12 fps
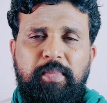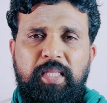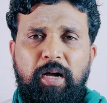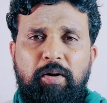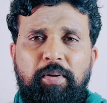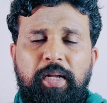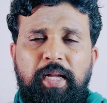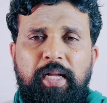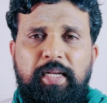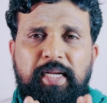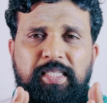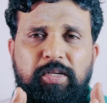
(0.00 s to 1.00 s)
Now,
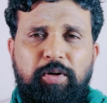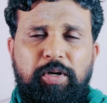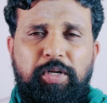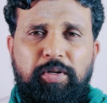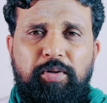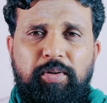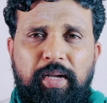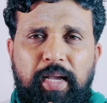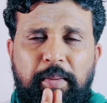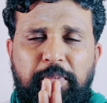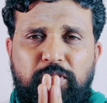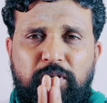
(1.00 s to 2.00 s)
let's go into
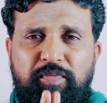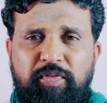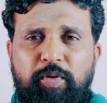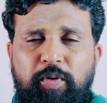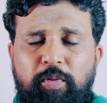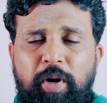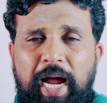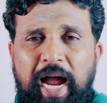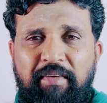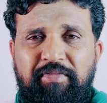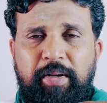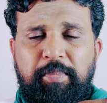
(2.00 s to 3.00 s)
episode 4,
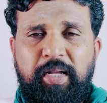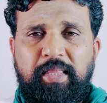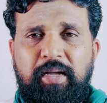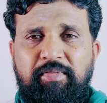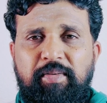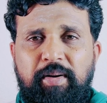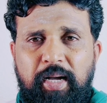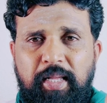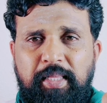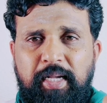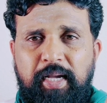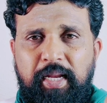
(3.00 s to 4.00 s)
aftermath of
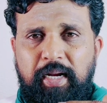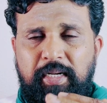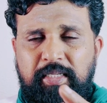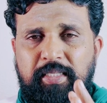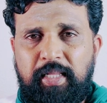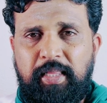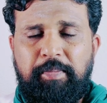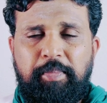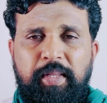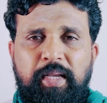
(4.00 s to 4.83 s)
Aditha Karikalan's death.